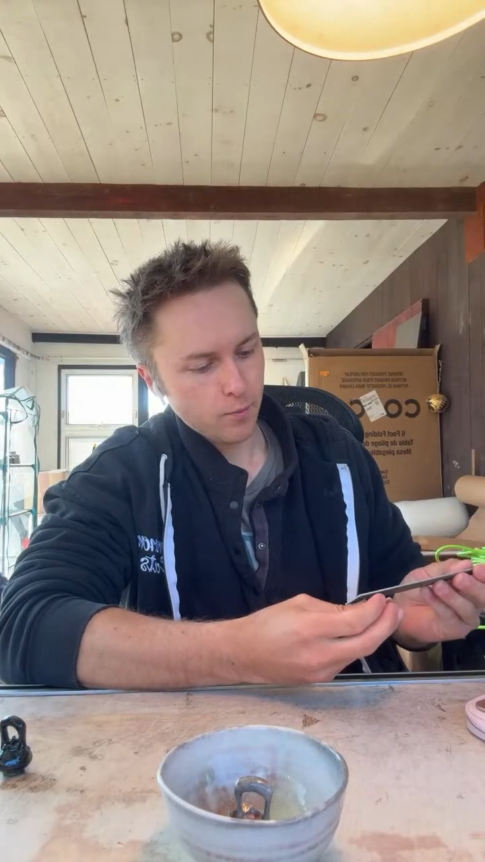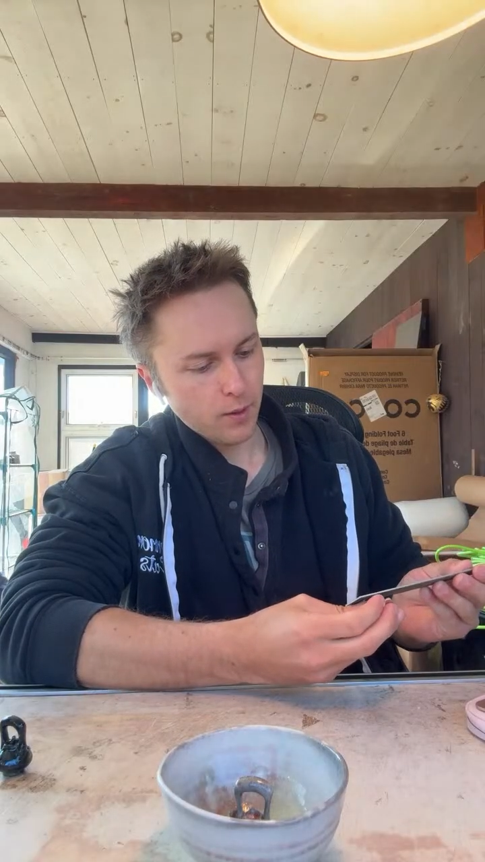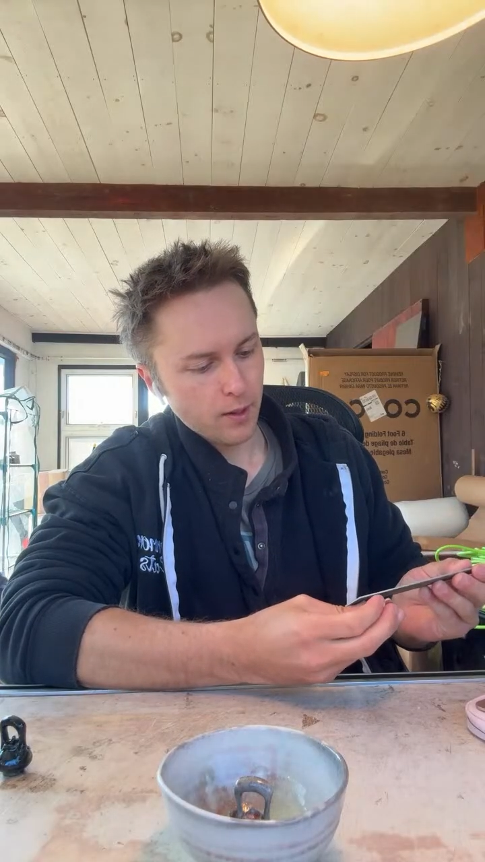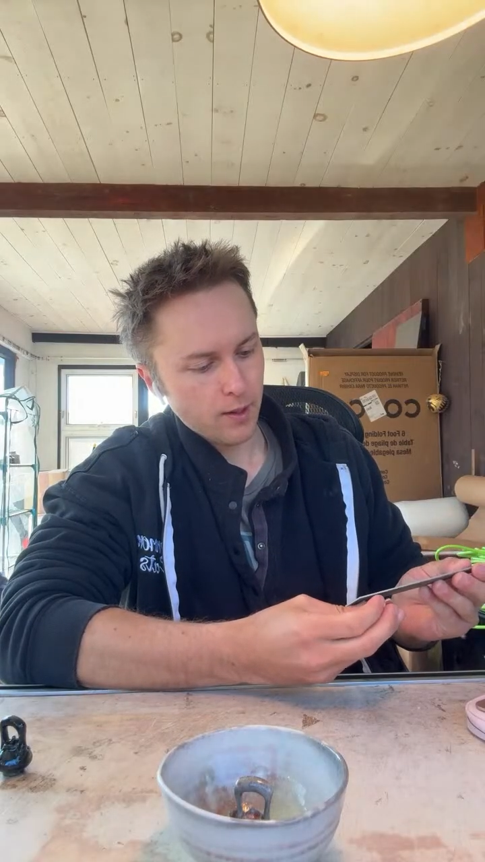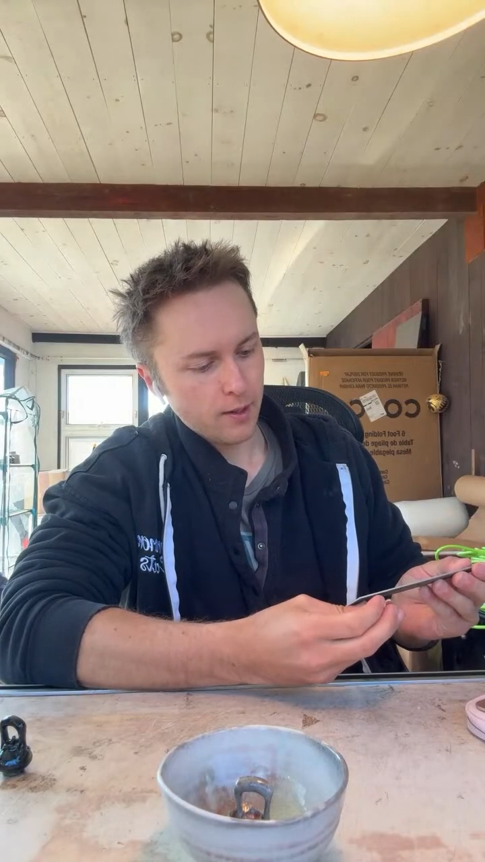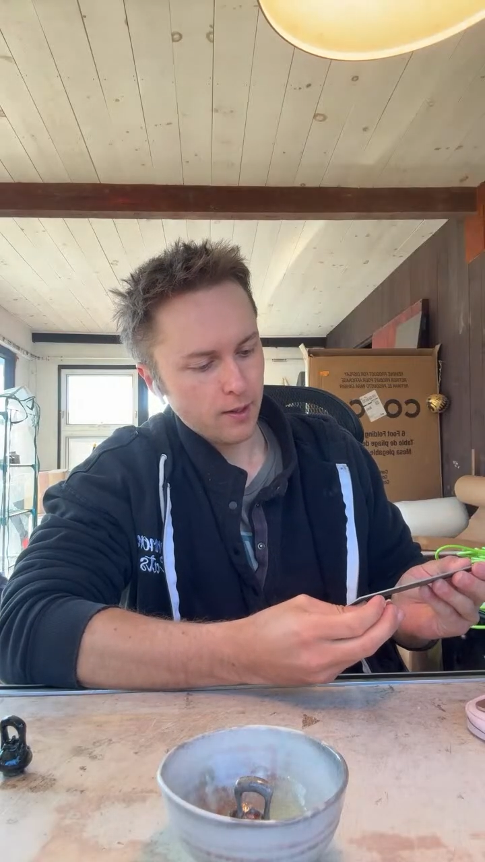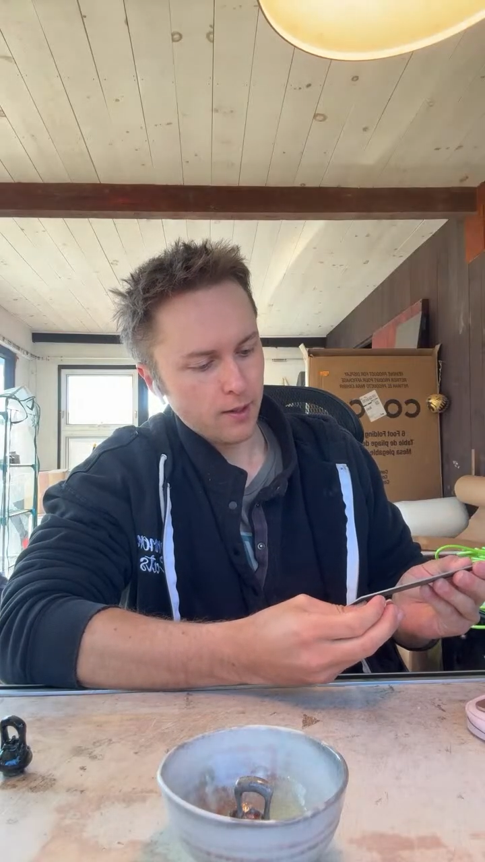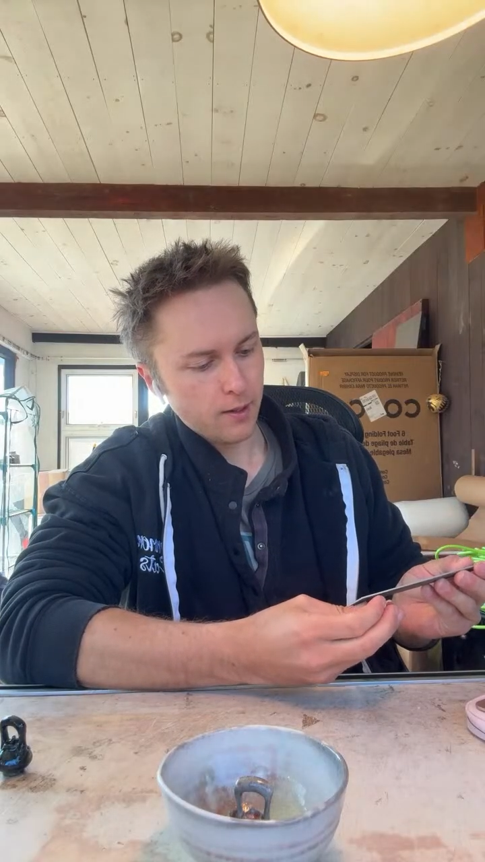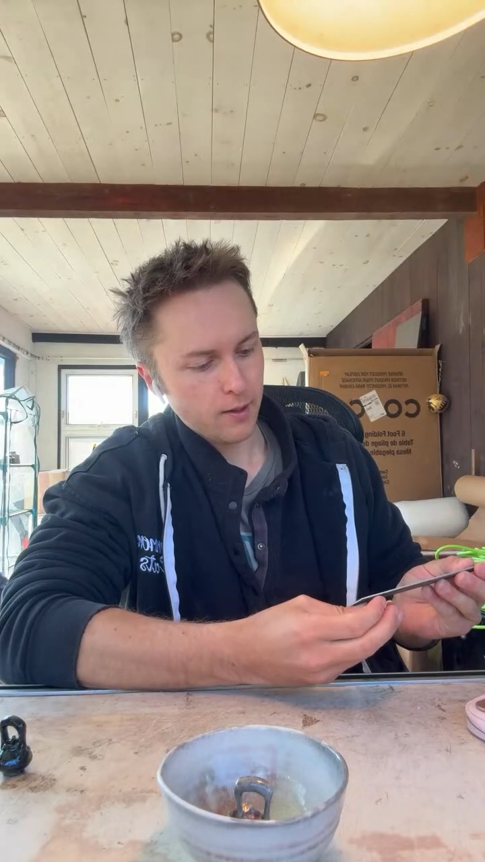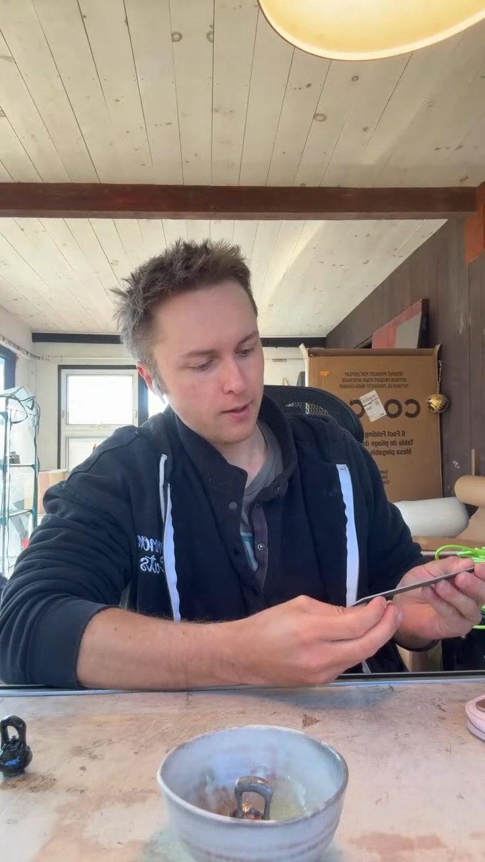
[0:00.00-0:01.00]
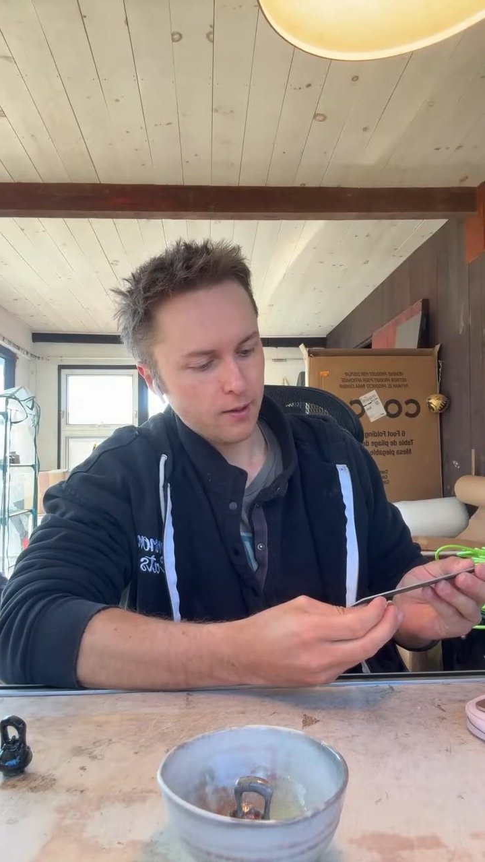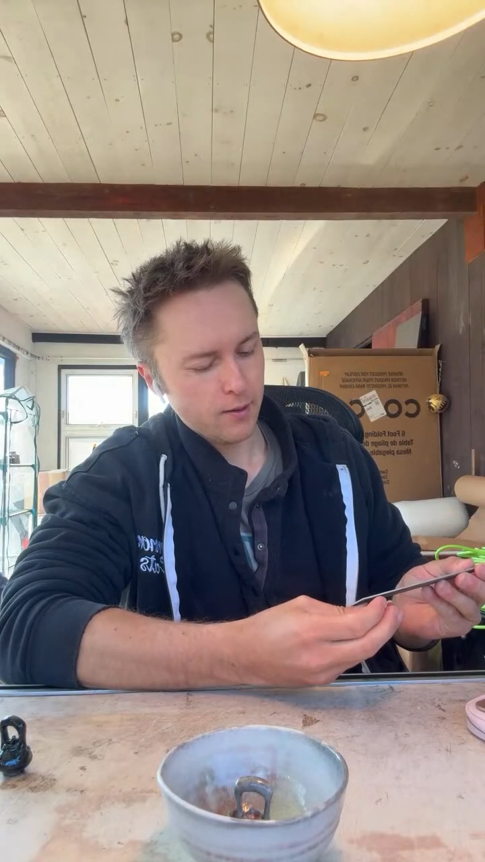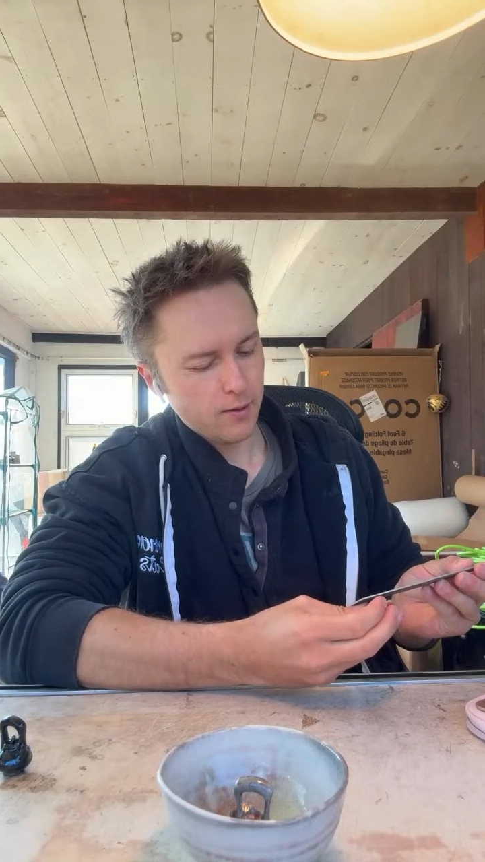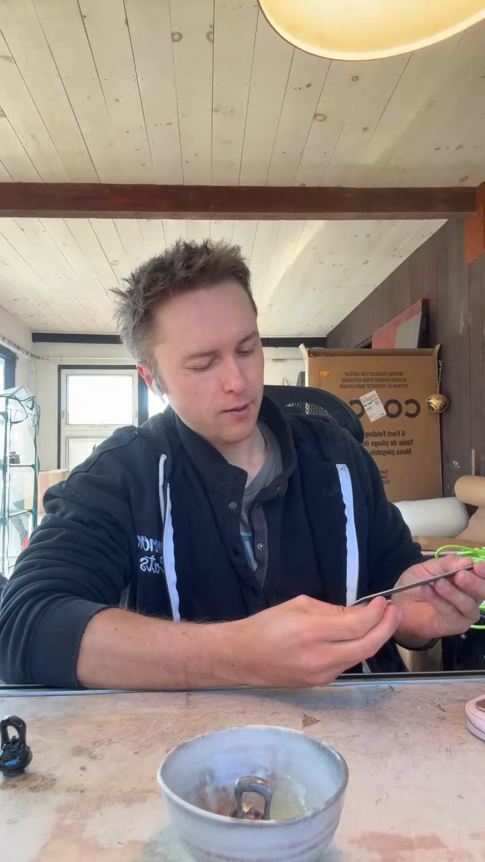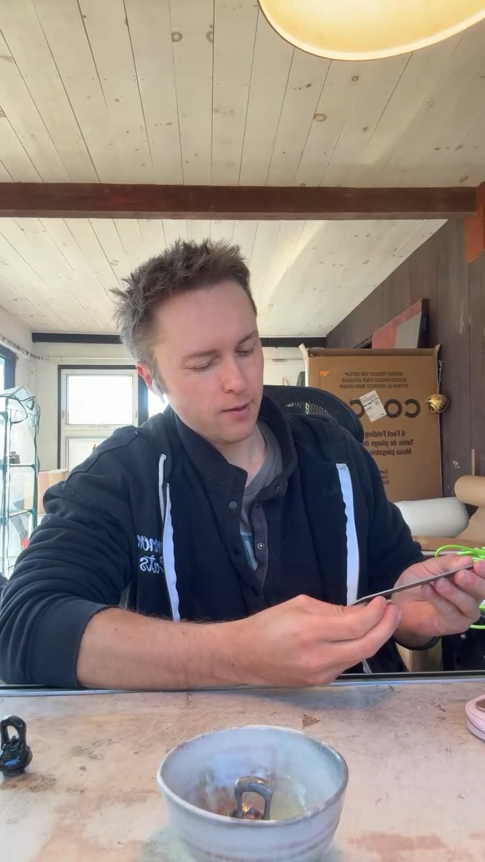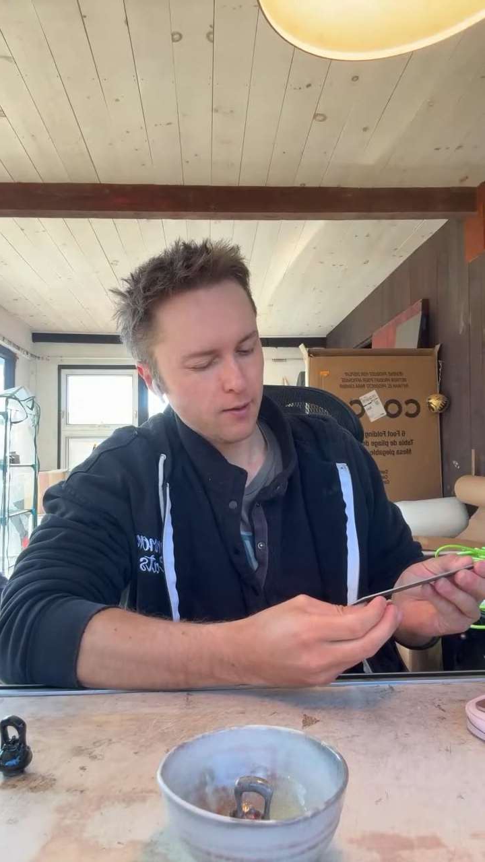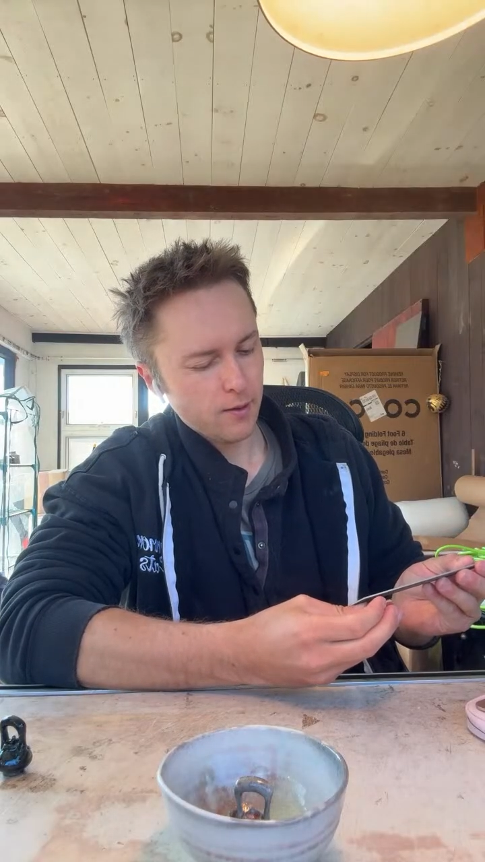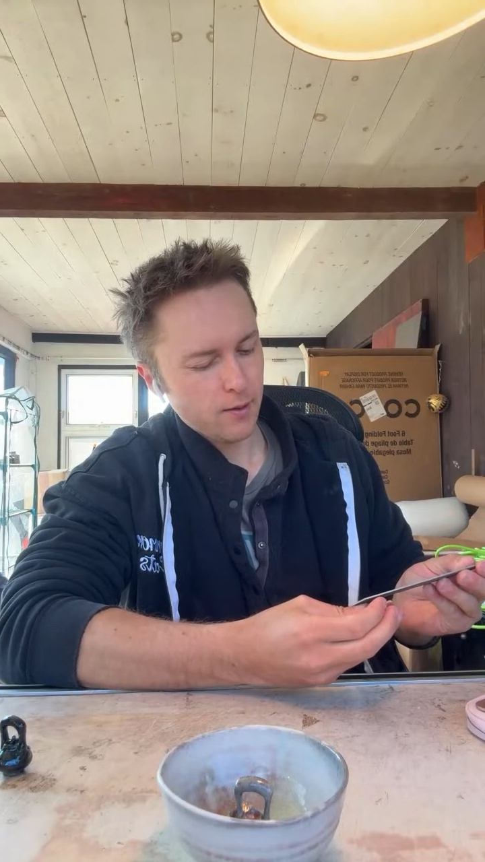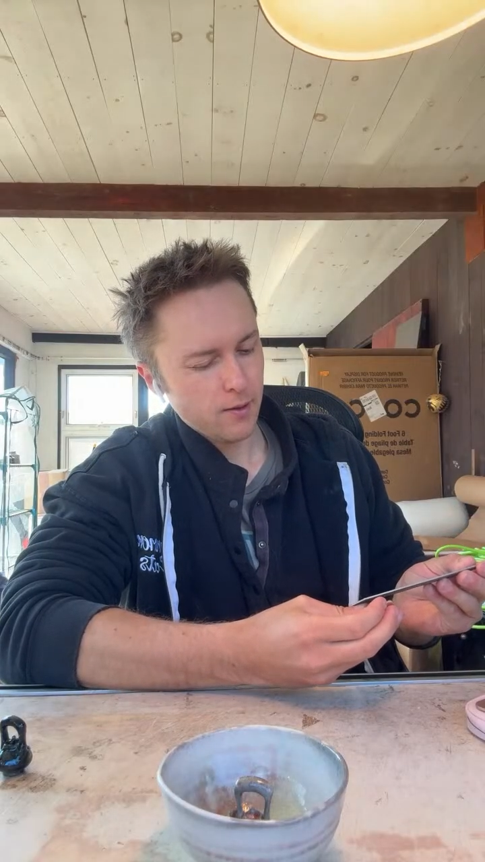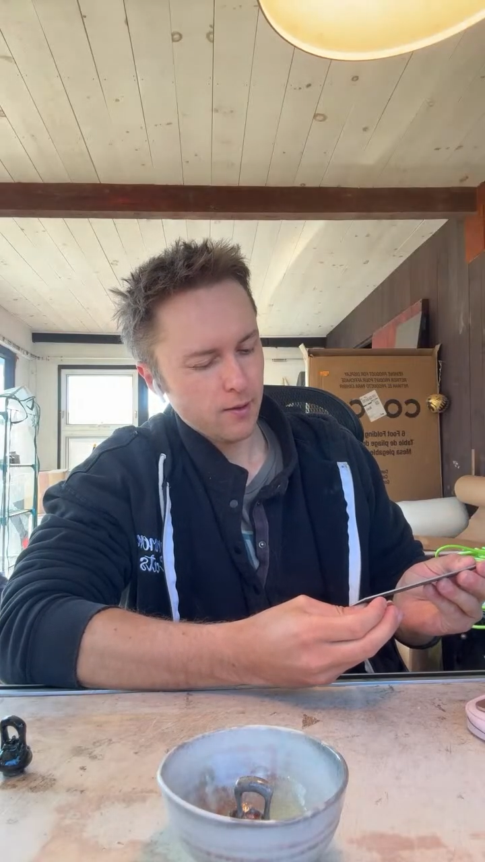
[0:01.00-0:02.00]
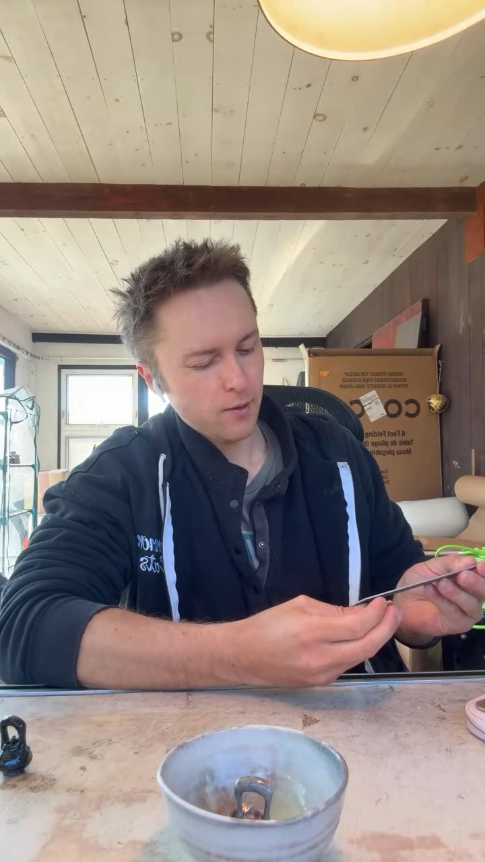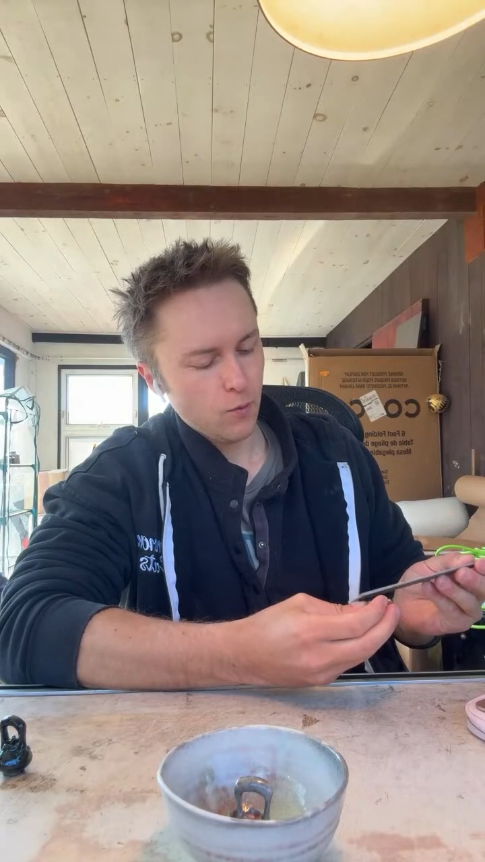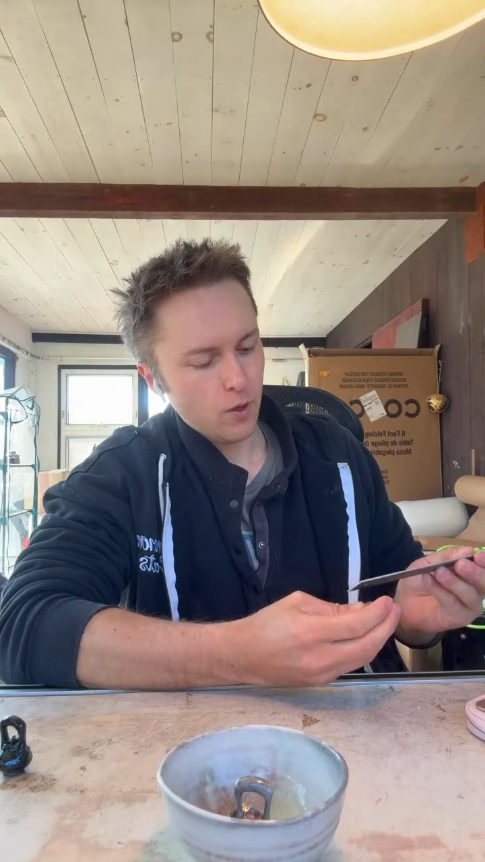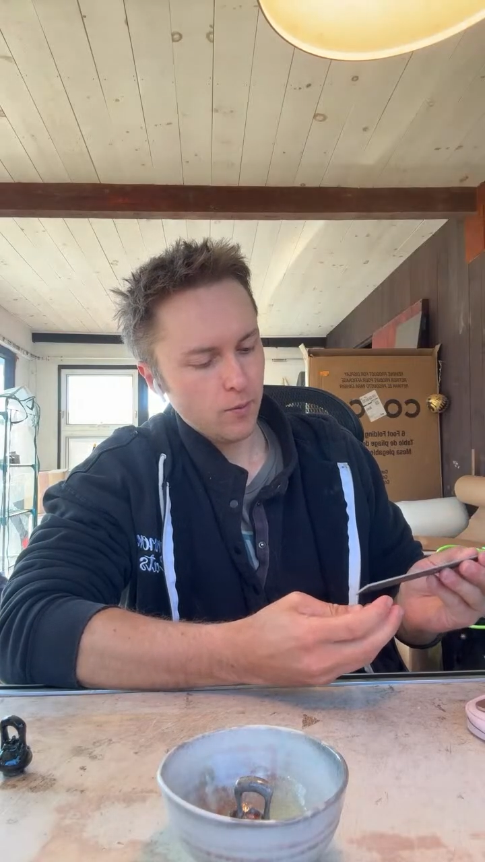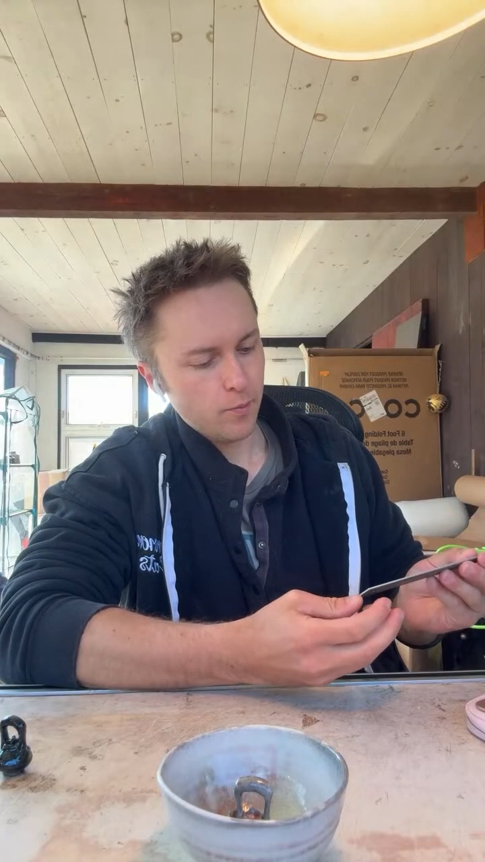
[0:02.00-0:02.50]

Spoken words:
by 1